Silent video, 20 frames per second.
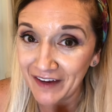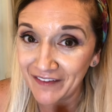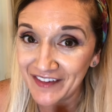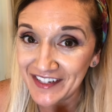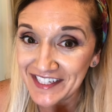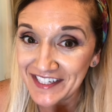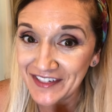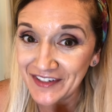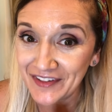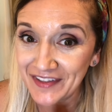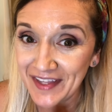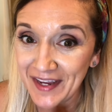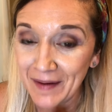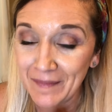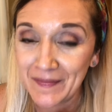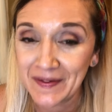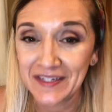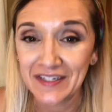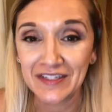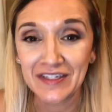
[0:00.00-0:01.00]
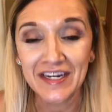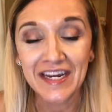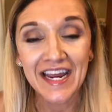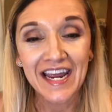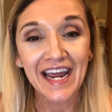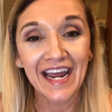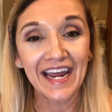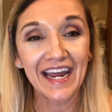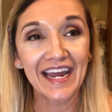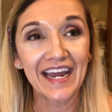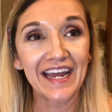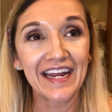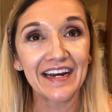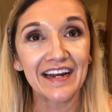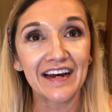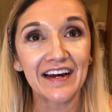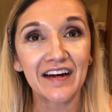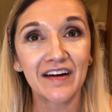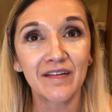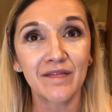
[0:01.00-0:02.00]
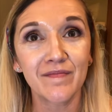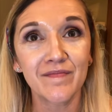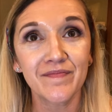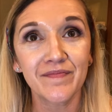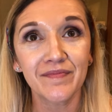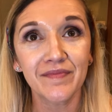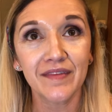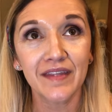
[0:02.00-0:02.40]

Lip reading: a physical therapist. And